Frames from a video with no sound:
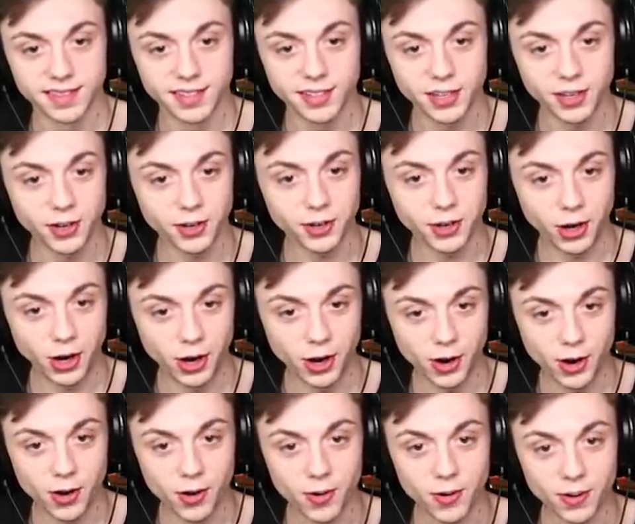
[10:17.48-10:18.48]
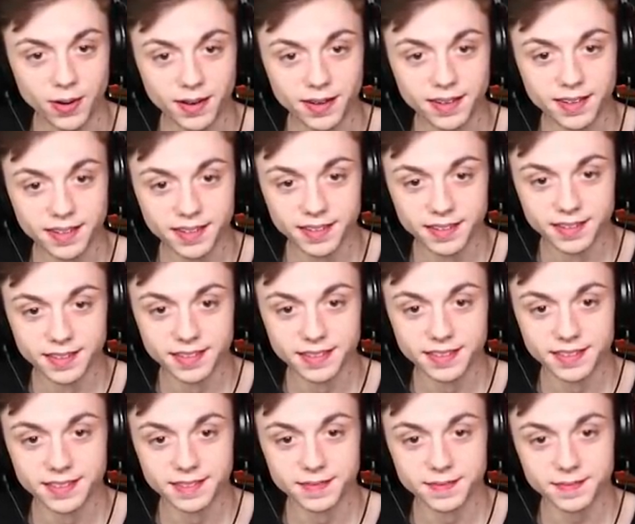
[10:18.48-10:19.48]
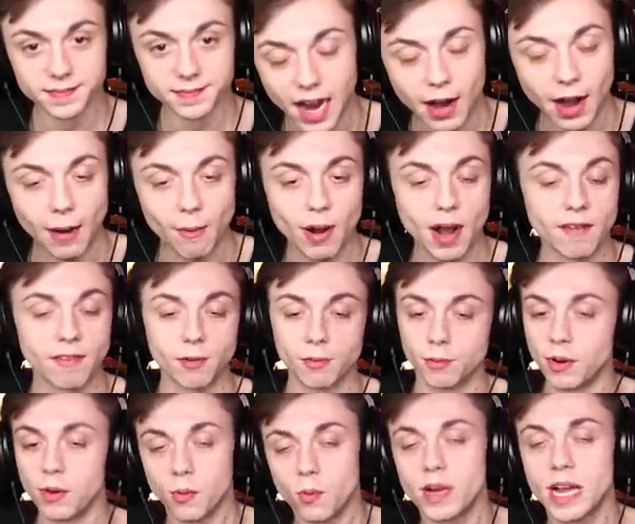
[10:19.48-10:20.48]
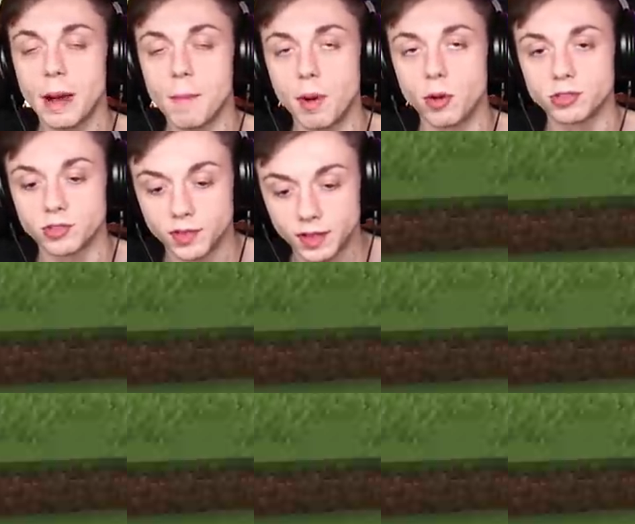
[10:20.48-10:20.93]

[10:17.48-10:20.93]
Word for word: Look at her go. All right, whatever. We, we got most